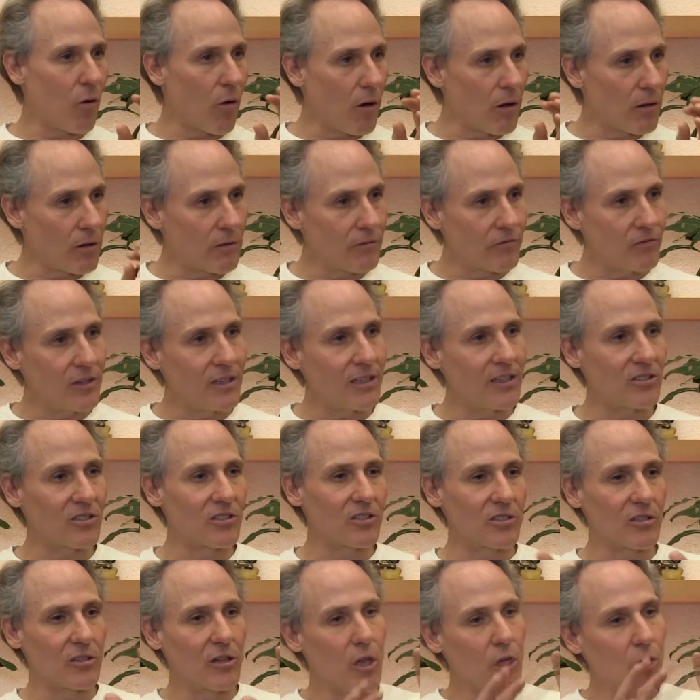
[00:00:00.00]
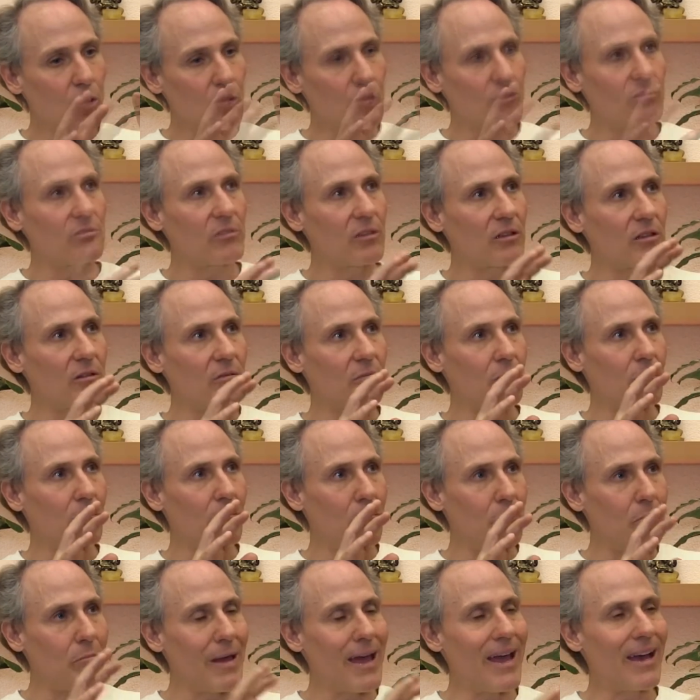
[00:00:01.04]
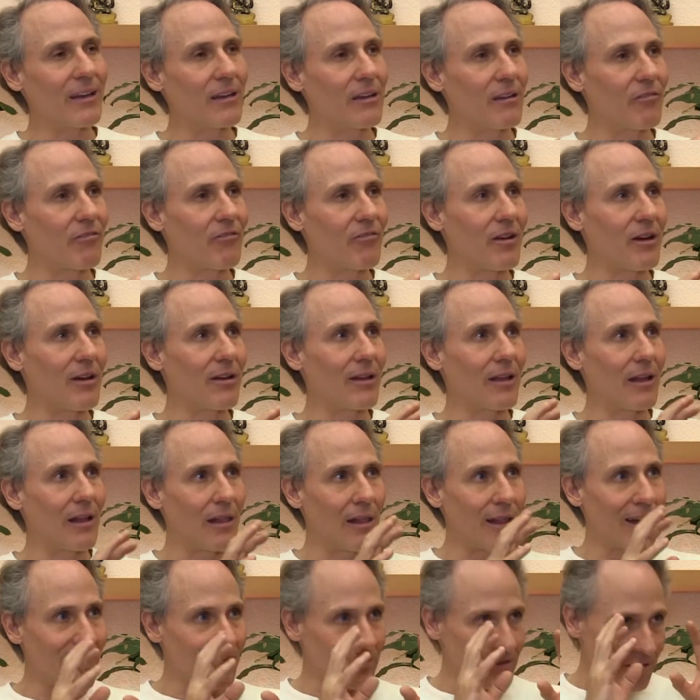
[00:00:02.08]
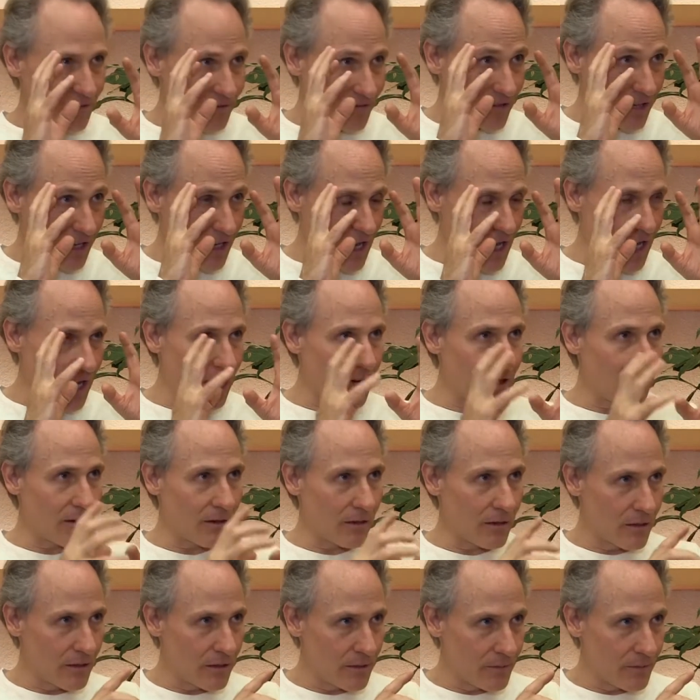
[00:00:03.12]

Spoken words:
all of this under the magnifying glass of care,